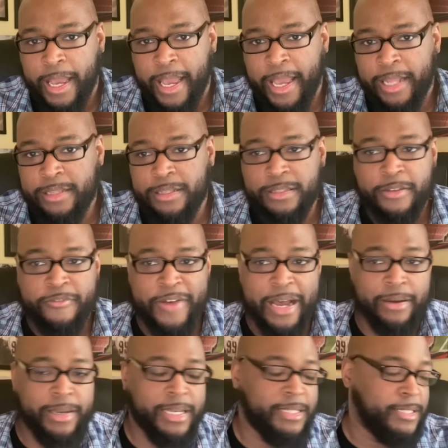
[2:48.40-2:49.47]
And the
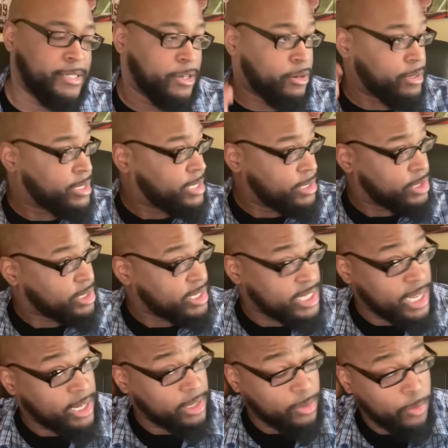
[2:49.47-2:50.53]
Falcons are essentially
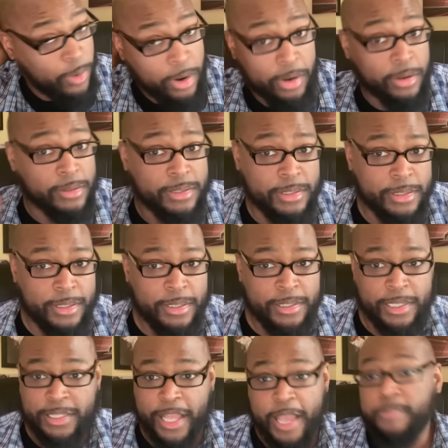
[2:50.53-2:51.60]
telling the world
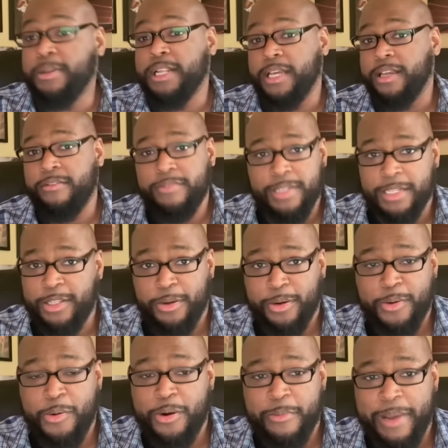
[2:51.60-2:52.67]
that they believe that they're
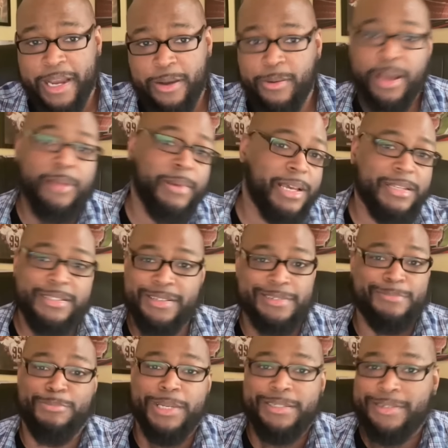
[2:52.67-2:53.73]
a quarterback away, because
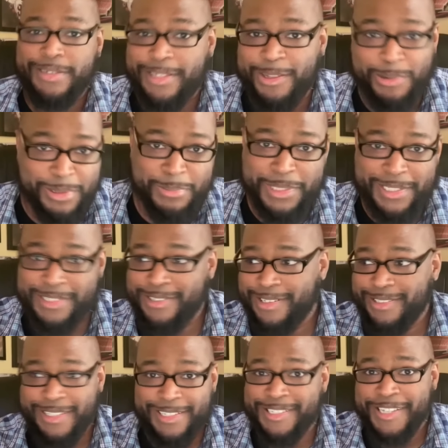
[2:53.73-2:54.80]
that's basically the only position
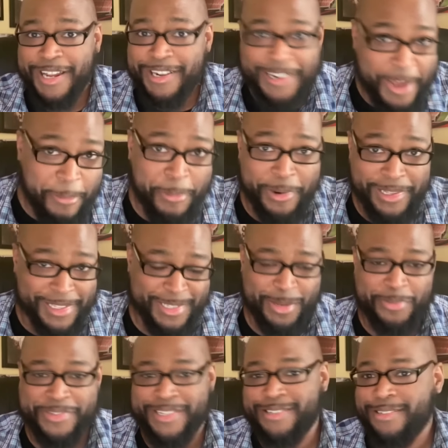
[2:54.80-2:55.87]
that they decided to upgrade this
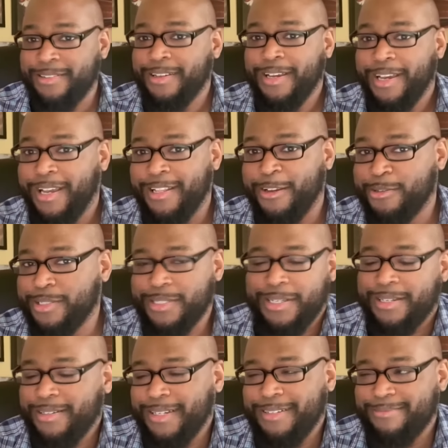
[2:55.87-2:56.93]
offseason. And they were just
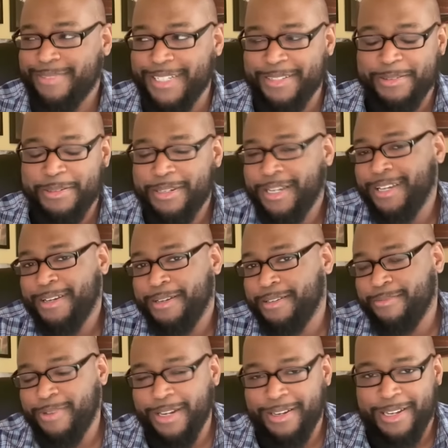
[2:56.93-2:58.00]
like, we
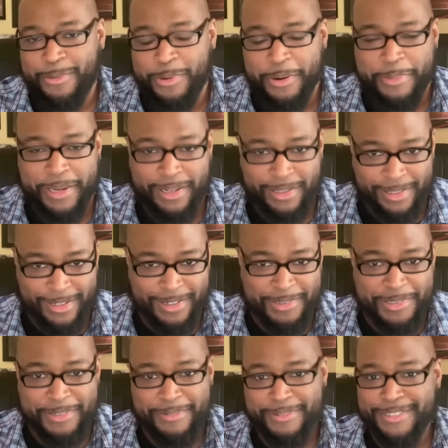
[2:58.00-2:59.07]
don't got to worry about anything
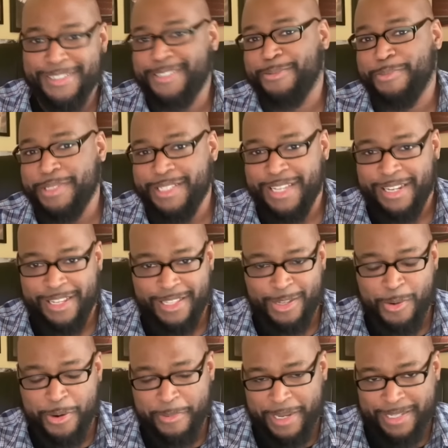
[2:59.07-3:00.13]
else. We just got to get the
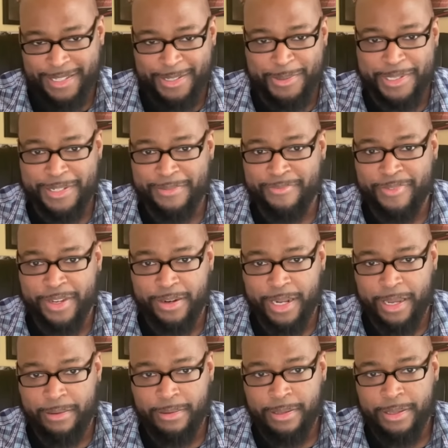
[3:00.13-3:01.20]
quarterback situation figured
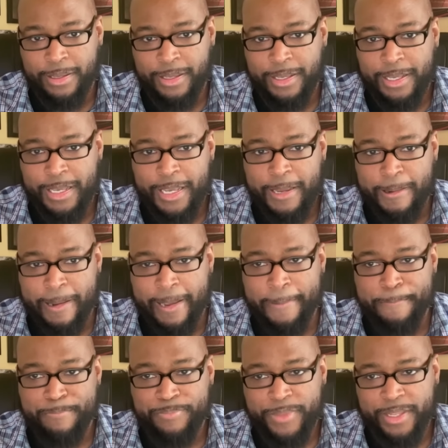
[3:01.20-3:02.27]
out.
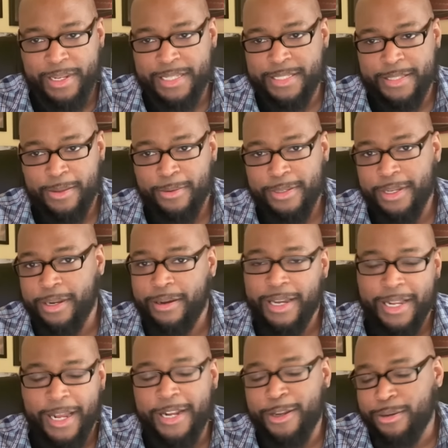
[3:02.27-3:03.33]
Right. And that's the,
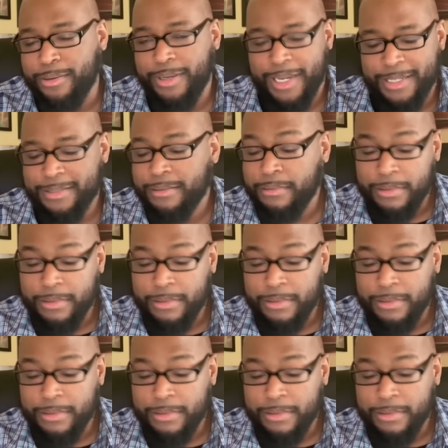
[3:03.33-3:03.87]
I know you guys are